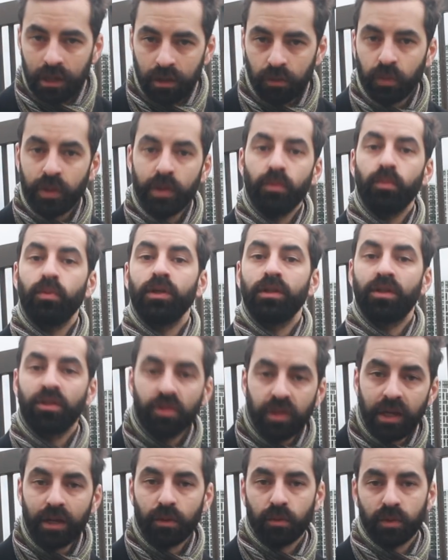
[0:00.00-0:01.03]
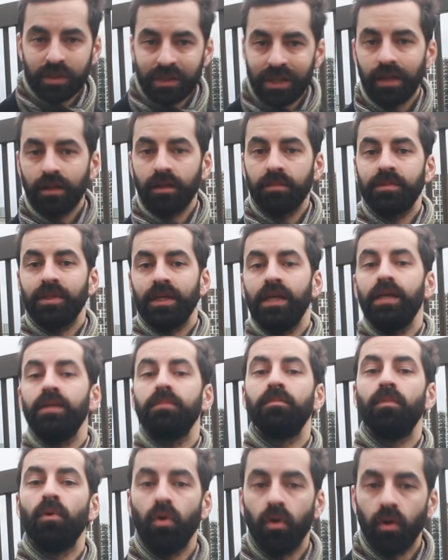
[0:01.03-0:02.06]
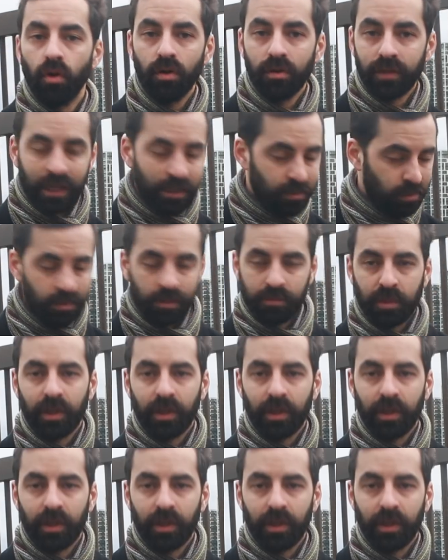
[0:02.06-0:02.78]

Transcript: we would think would tell them to eat more, that's the